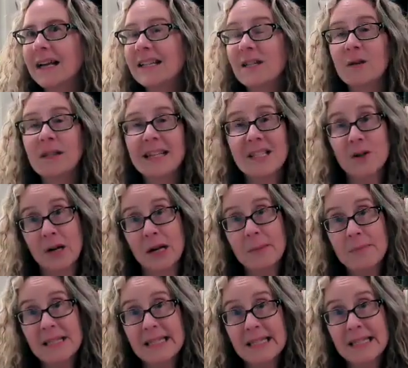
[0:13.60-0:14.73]
don't like
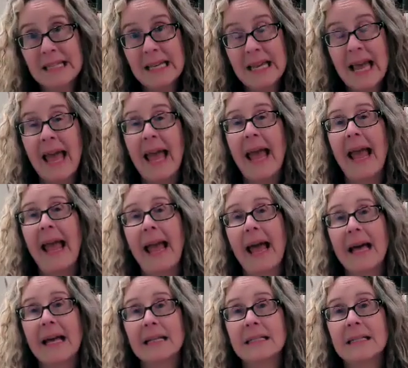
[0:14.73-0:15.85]
scripts,
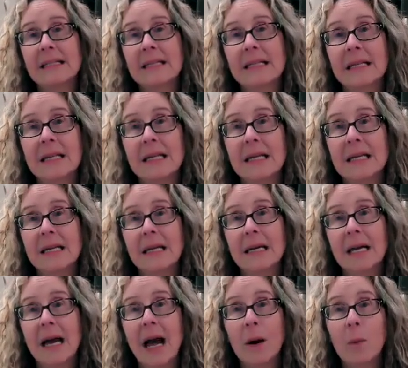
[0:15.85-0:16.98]
and
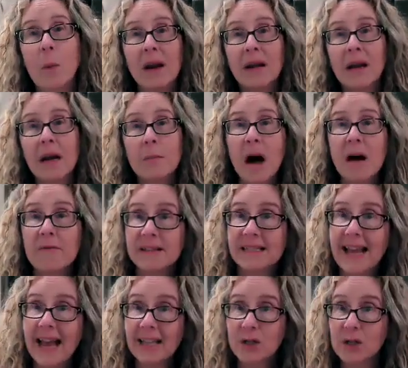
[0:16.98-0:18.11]
I want to come off
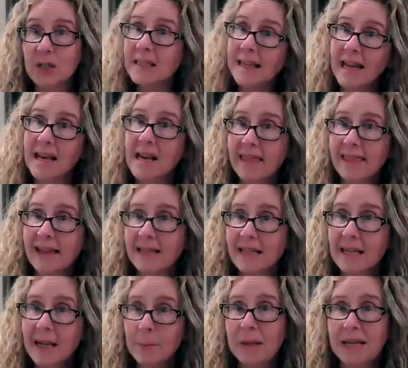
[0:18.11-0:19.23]
as natural and
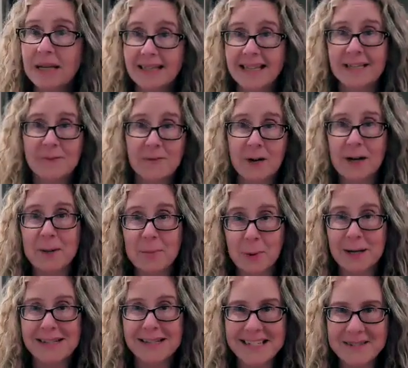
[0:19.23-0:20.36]
authentic because that's very
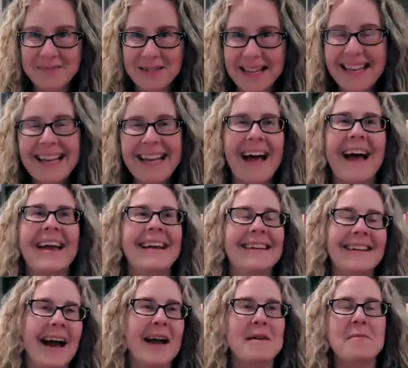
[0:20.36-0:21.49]
important to me.
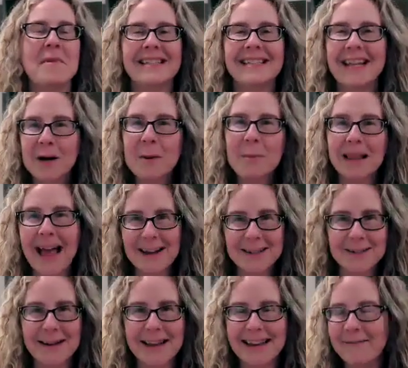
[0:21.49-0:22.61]
I'm a terrible
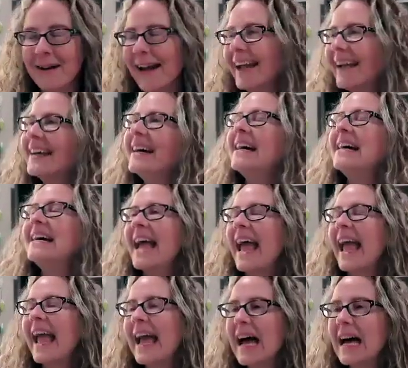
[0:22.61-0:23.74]
actor anyway,
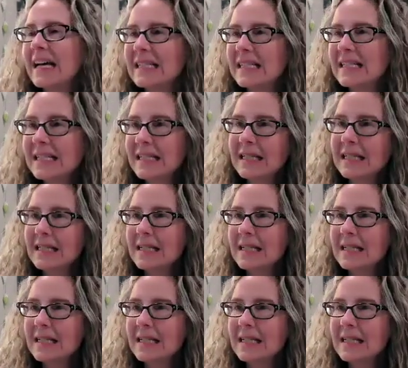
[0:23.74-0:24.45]
and